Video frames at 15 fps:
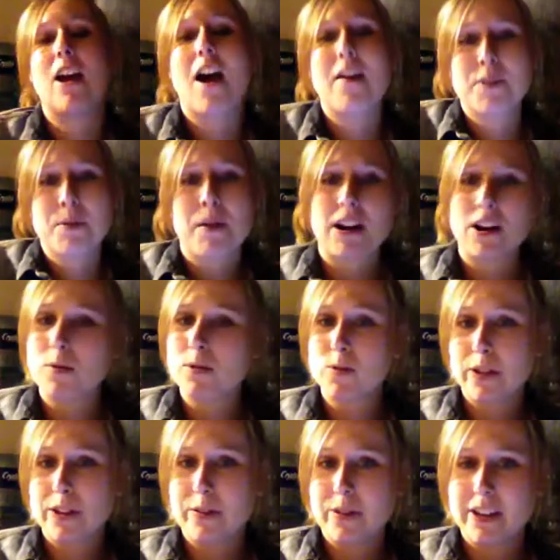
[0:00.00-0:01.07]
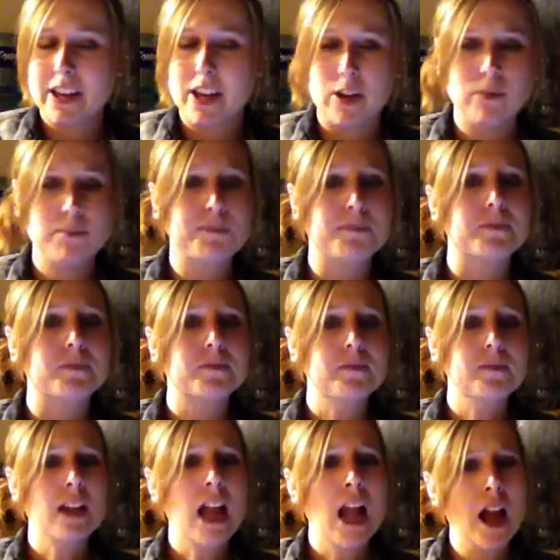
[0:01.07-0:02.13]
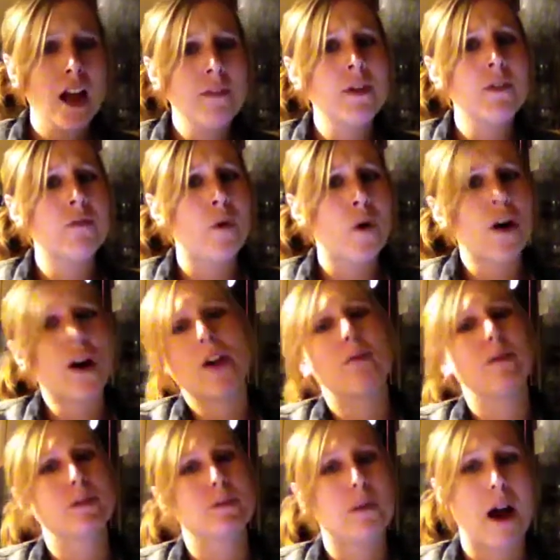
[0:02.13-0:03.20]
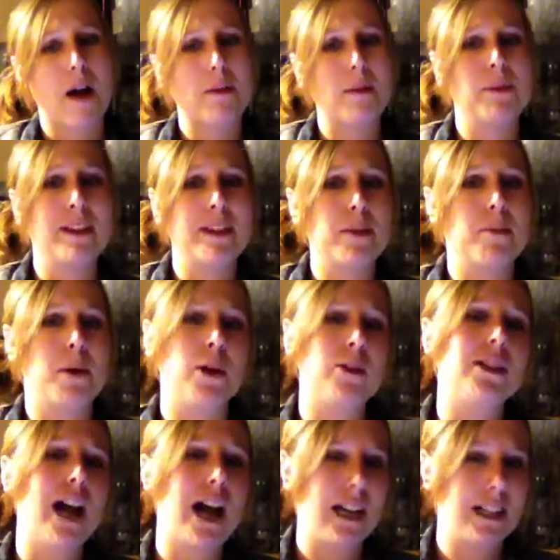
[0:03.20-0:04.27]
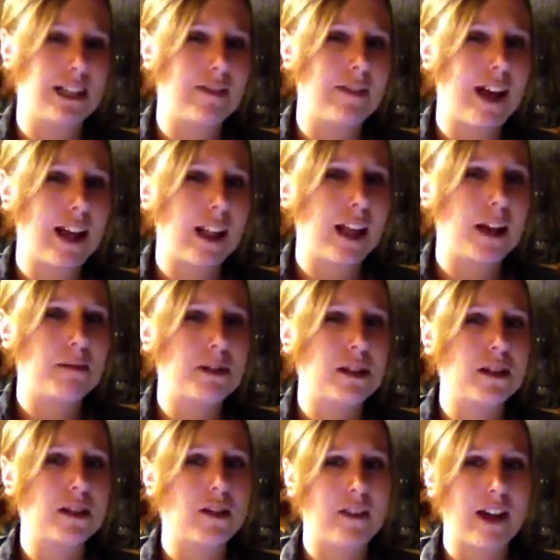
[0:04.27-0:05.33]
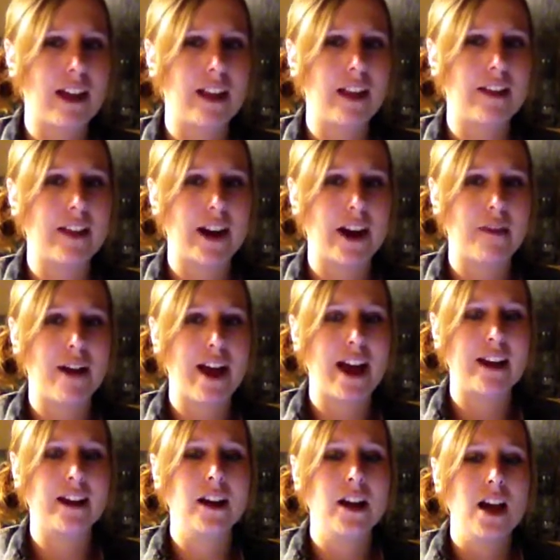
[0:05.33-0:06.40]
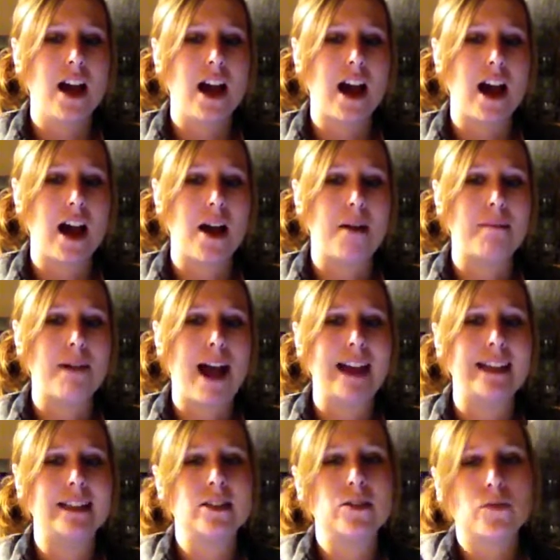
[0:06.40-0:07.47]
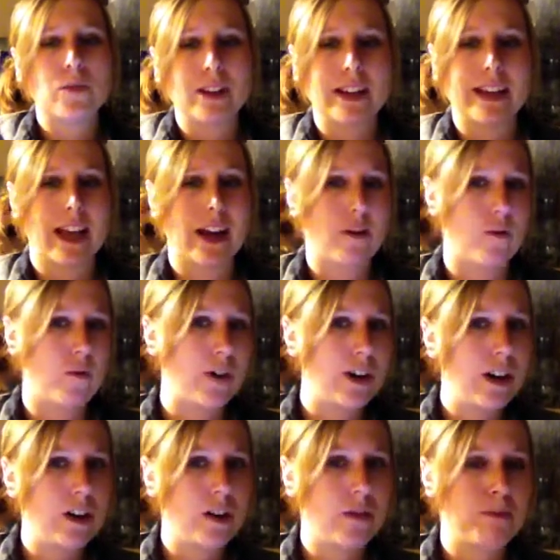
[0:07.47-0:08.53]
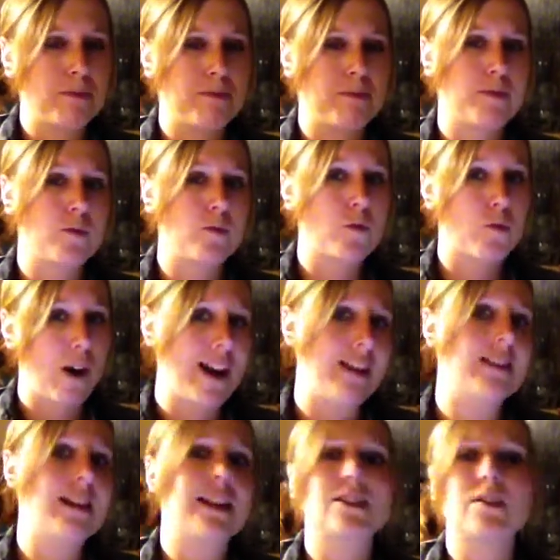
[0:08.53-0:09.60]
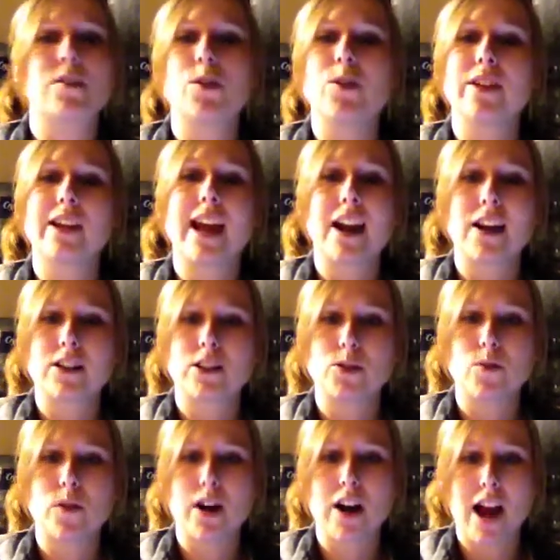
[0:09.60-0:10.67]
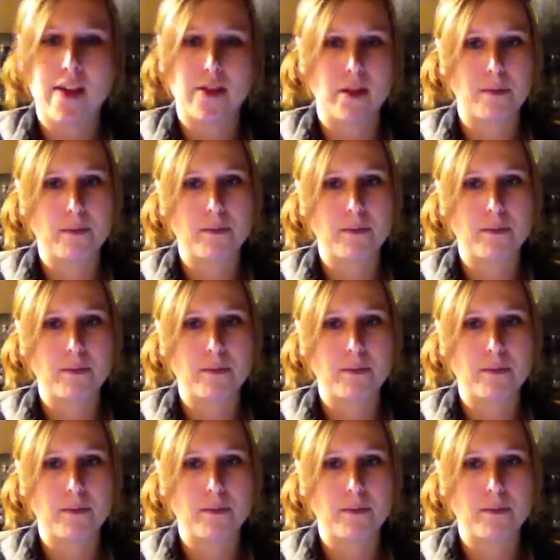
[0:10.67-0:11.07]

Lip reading: Off the Market was really, really cute. Of the four, it was probably the most undeveloped novella that I read. I didn't really get a real great sense of who the characters were, and